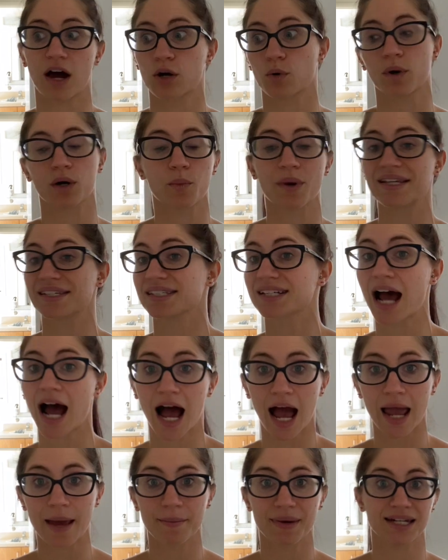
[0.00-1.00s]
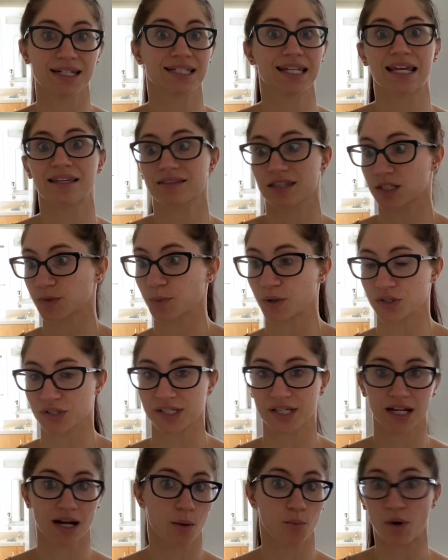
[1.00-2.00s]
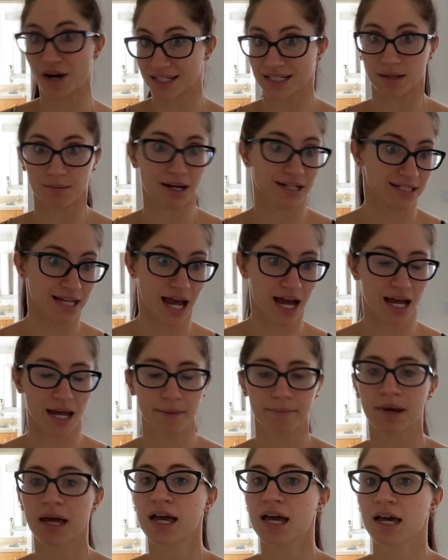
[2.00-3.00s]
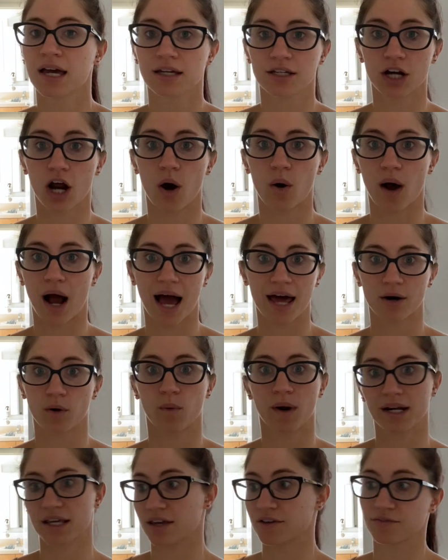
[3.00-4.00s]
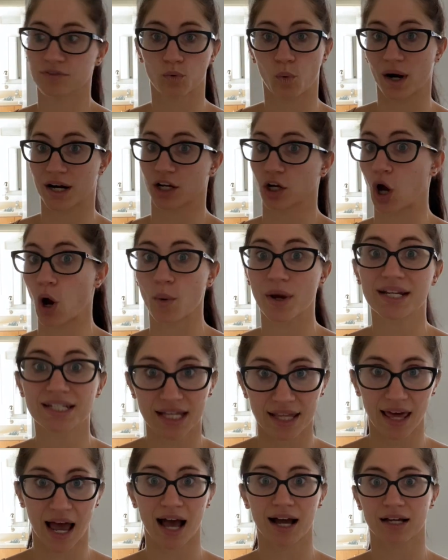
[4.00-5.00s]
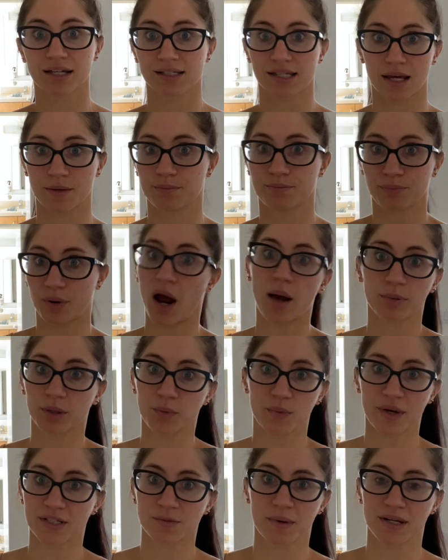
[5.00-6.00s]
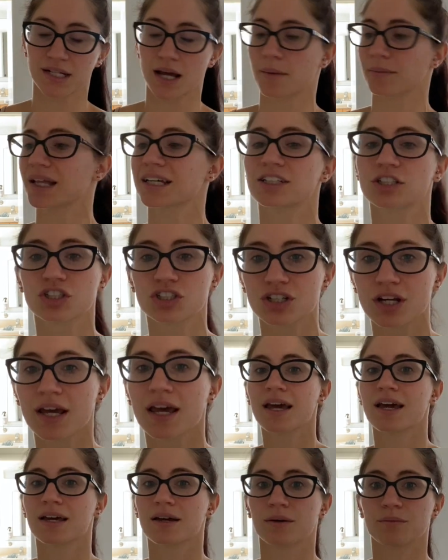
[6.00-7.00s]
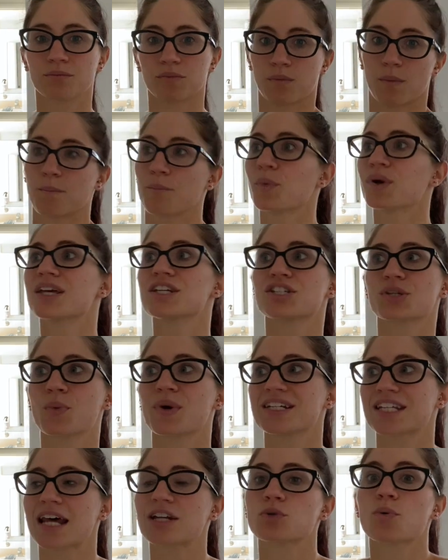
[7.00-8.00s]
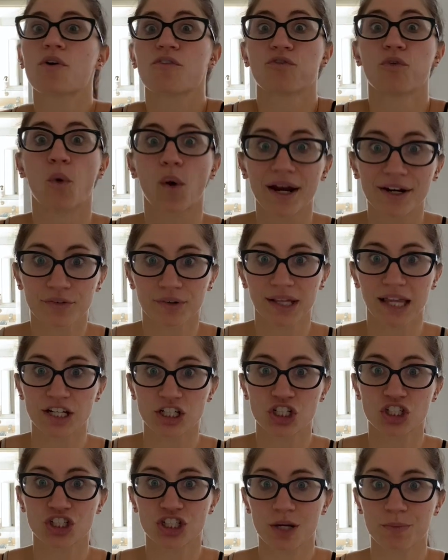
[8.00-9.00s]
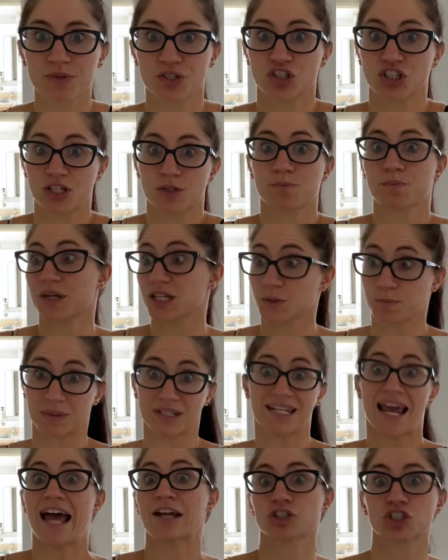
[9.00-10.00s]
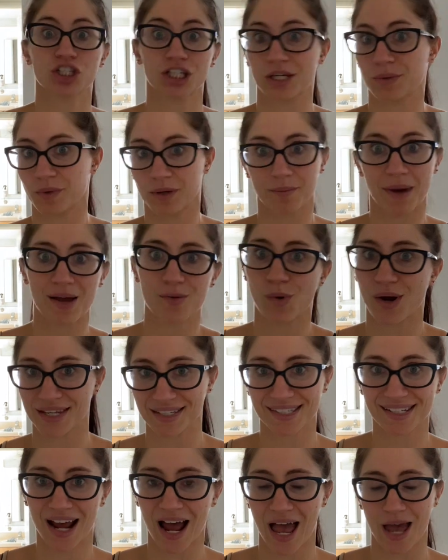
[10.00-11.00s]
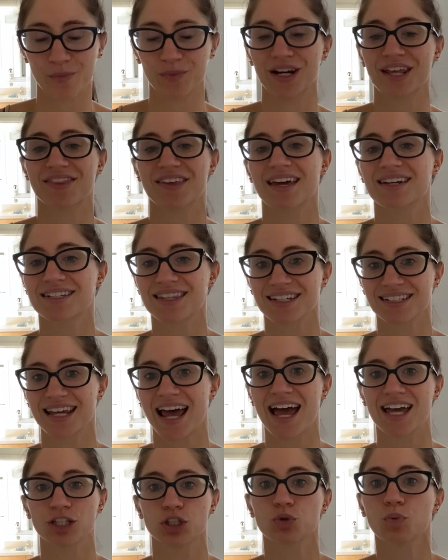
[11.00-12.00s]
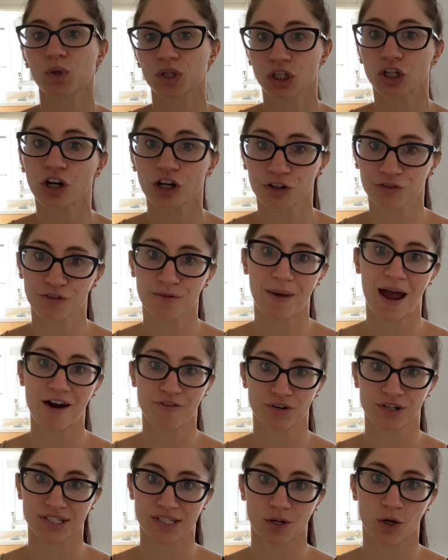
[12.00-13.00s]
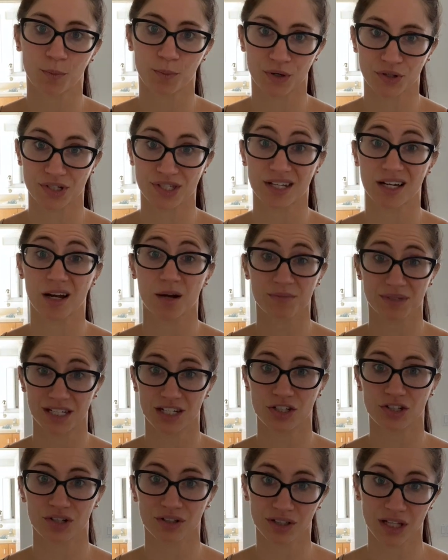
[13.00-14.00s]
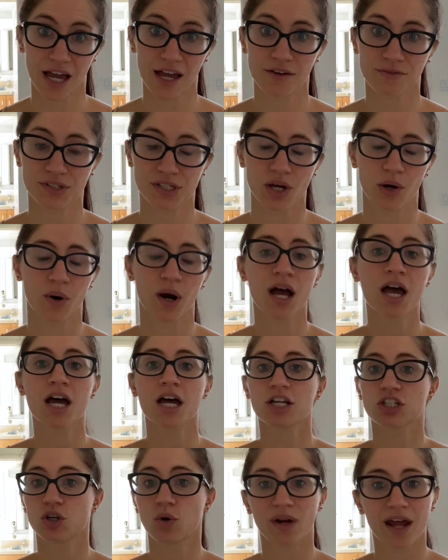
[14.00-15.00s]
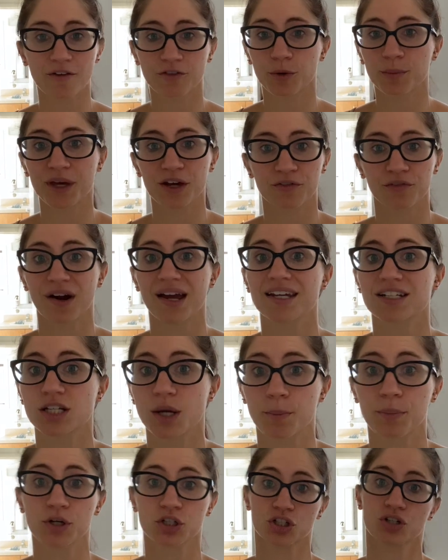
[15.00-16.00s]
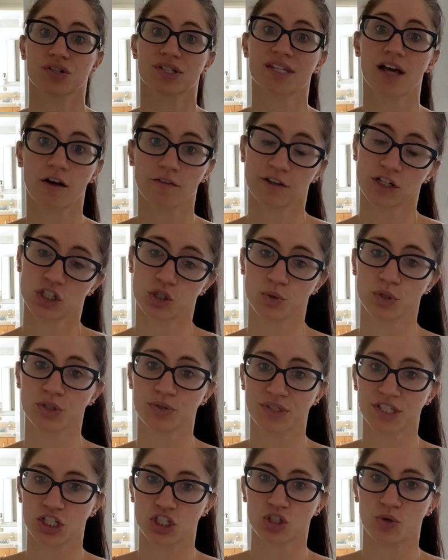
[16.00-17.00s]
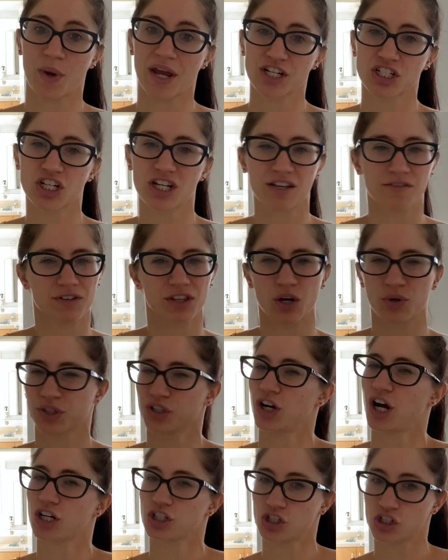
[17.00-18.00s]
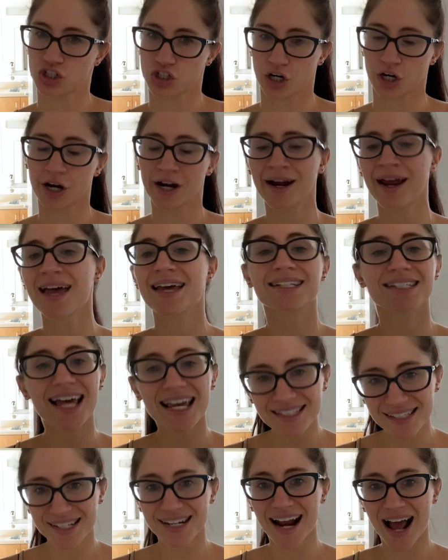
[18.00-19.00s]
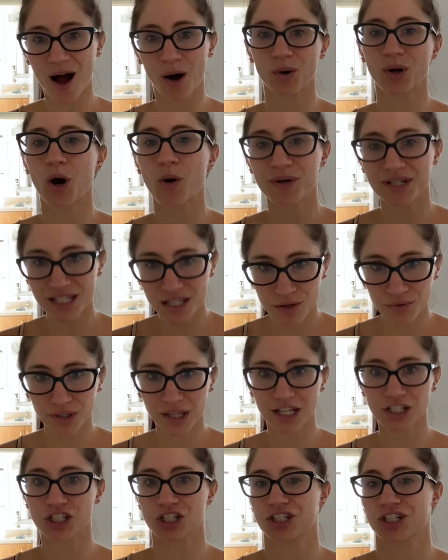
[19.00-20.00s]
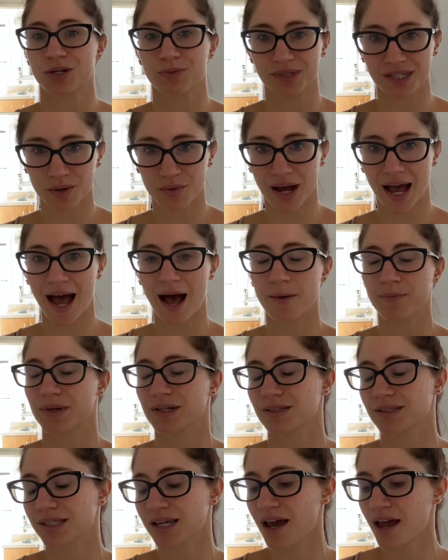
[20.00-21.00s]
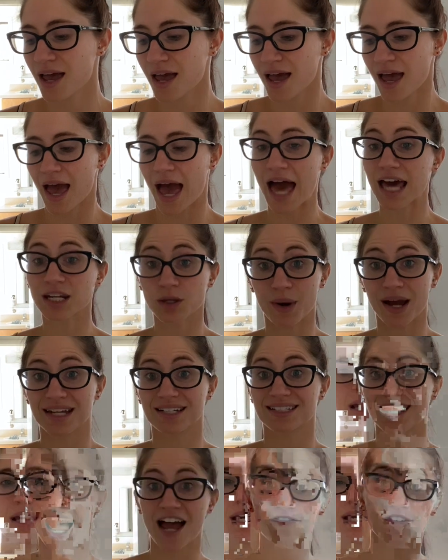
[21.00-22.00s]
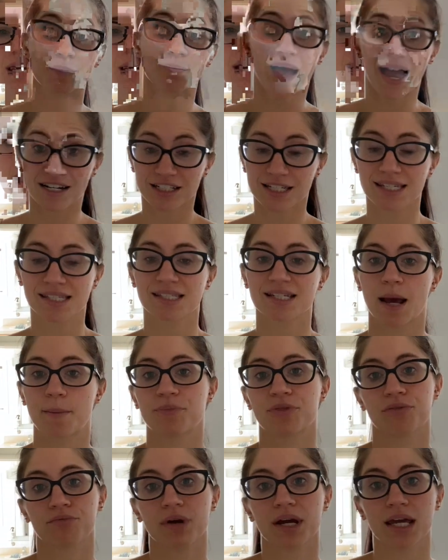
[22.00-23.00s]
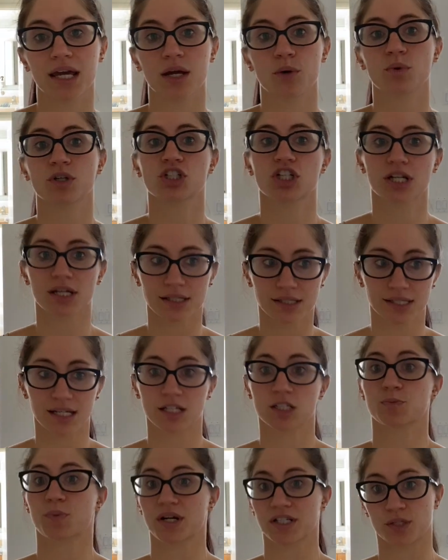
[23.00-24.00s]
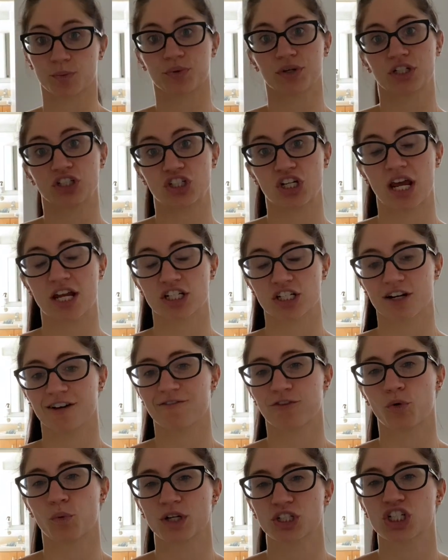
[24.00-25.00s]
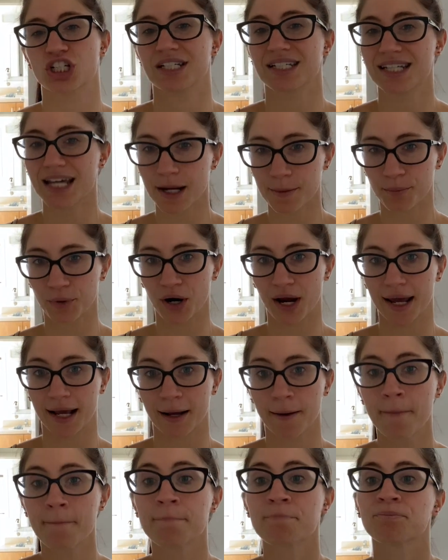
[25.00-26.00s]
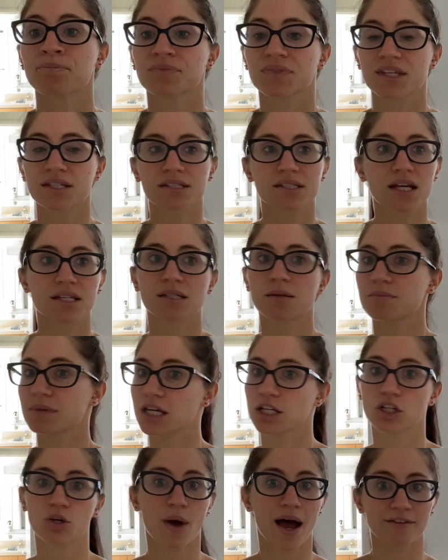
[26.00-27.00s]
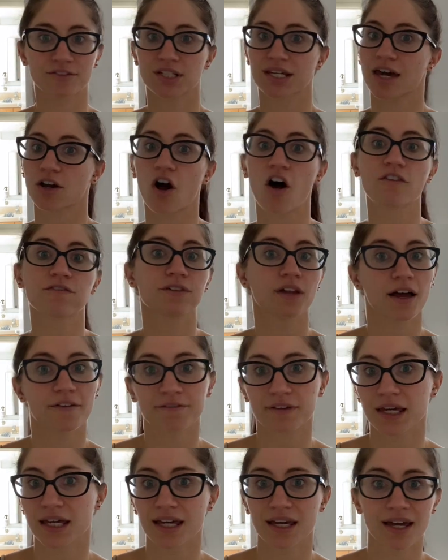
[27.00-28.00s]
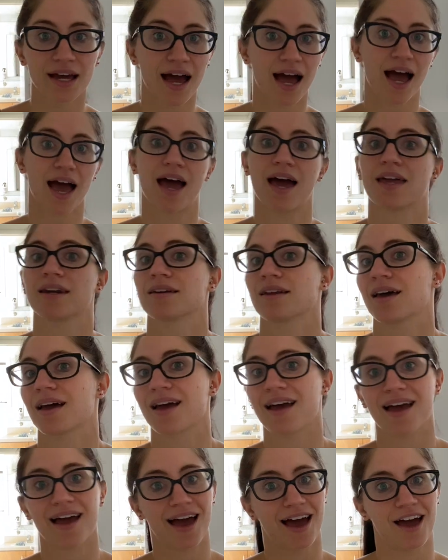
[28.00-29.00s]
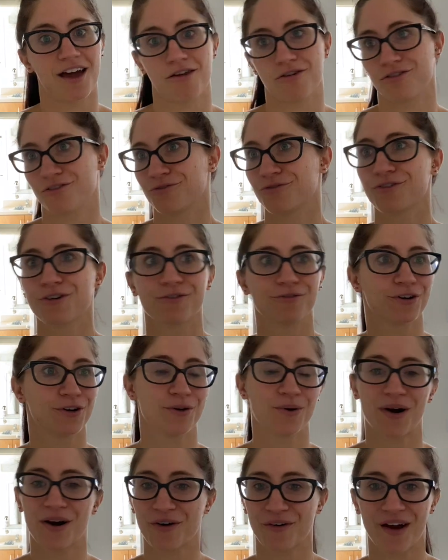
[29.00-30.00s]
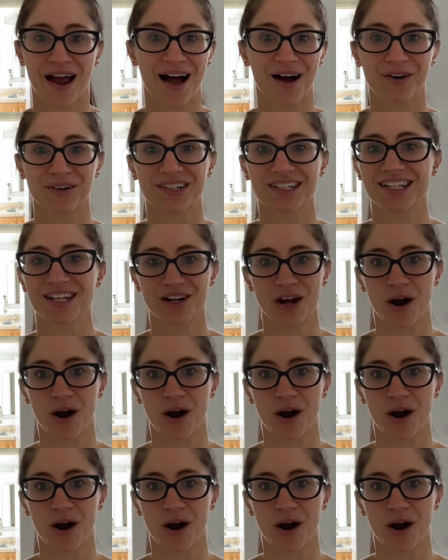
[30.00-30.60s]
don't want to waste time and date this person, I'm wasting my time, I don't even want to go into that because I probably waste my time. Like, we tend to avoid relationships just because potentially we might waste time. When at the end of the day, you will learn from every single person that comes into your life. So don't ever be afraid to push yourself into a new situation, even though you're unsure. Test it out. Go into the relationship. See what happens. Anyway, diving back to step 3, which is express appreciation for what she did bring. This doesn't mean you have to get all fluffy and foo-foo around,